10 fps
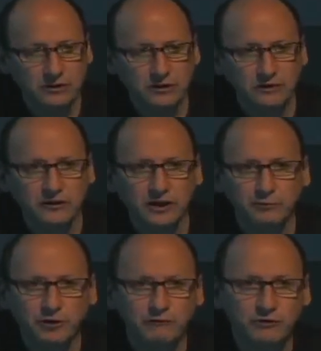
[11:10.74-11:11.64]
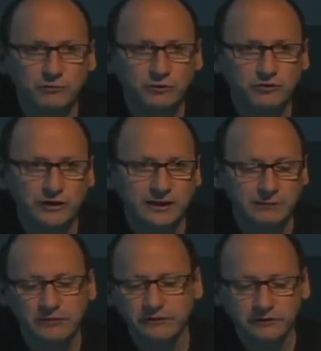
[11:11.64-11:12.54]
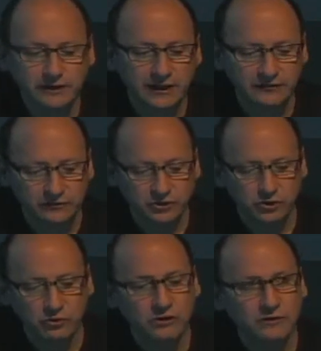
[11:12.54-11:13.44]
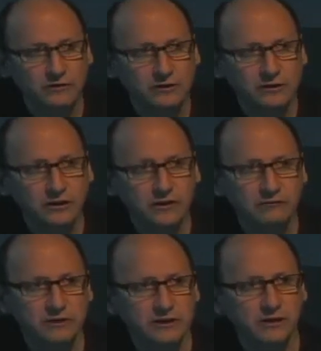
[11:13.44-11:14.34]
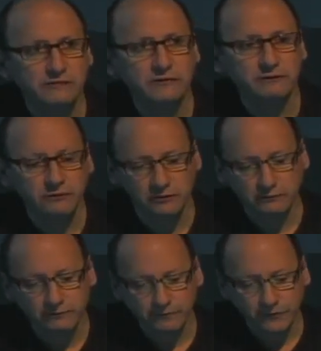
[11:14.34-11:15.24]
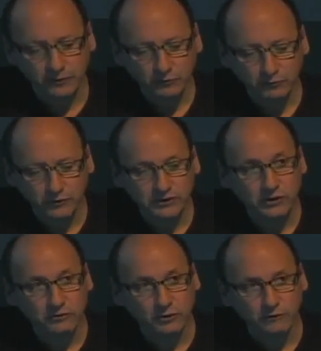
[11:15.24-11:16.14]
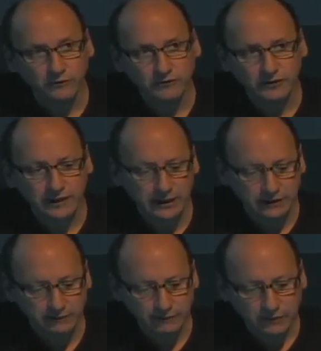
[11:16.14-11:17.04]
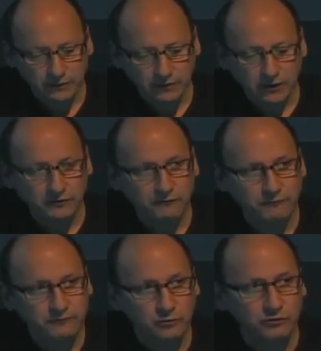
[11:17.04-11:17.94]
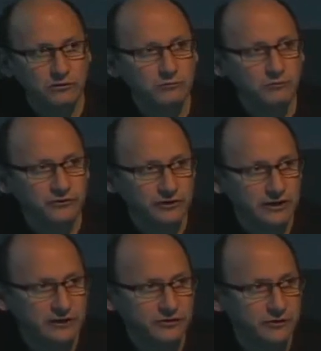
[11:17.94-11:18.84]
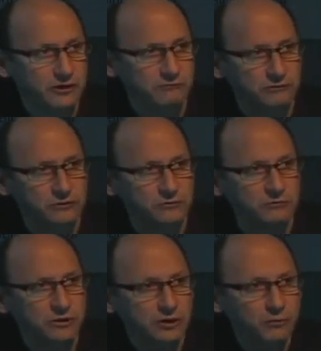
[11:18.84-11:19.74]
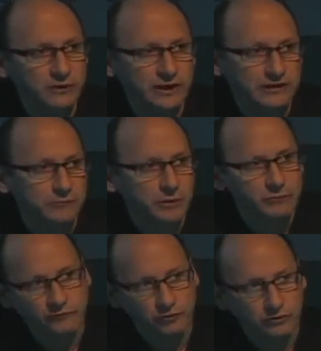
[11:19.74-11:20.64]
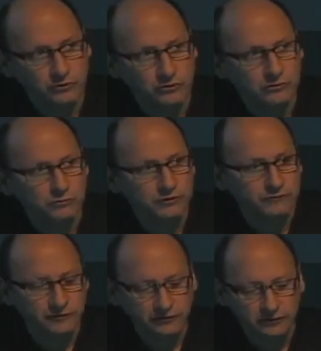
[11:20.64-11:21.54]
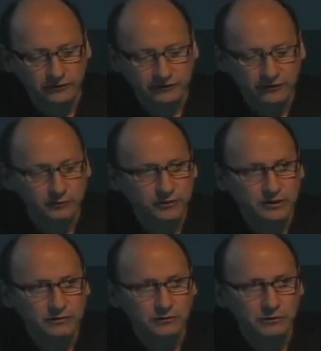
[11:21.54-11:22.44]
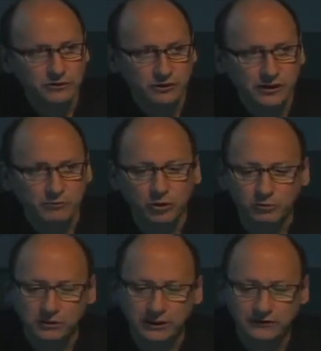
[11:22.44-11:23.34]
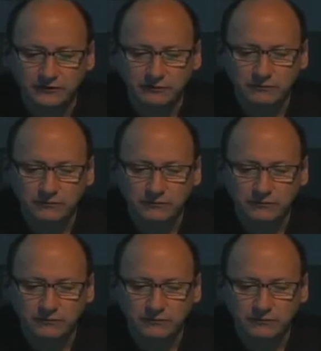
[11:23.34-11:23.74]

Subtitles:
In the operating room, we try to keep the cases short. In the recovery room, we don't over-sedate. On the floor, once they get to their room, we get them up vertical with physical therapy. We try to mobilize them.